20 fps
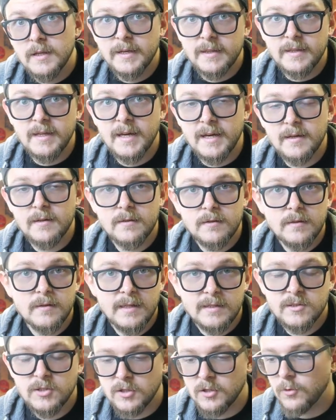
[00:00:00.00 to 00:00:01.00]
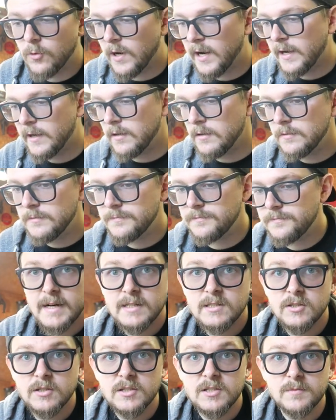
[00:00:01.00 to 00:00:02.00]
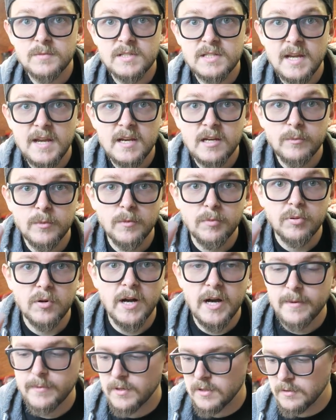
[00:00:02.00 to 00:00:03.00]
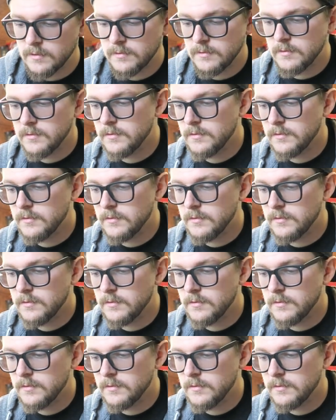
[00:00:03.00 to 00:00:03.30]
like that. That took a while. Then I took some sandable primer,